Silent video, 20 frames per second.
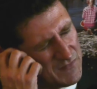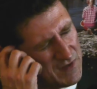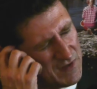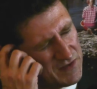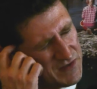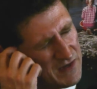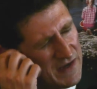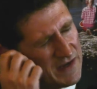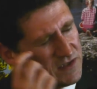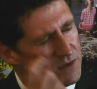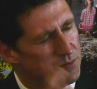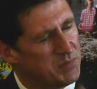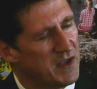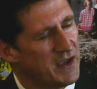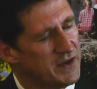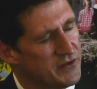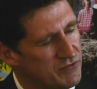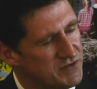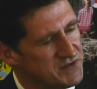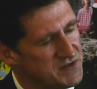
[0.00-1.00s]

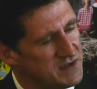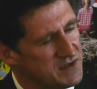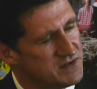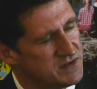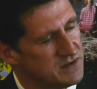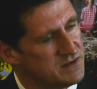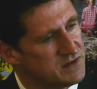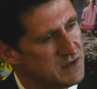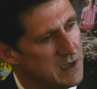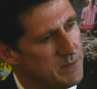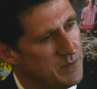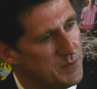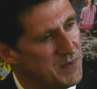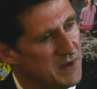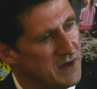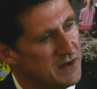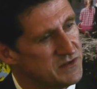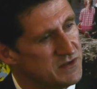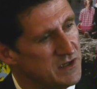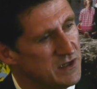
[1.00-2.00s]
anti-blight resistance
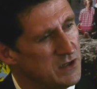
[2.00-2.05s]
capability.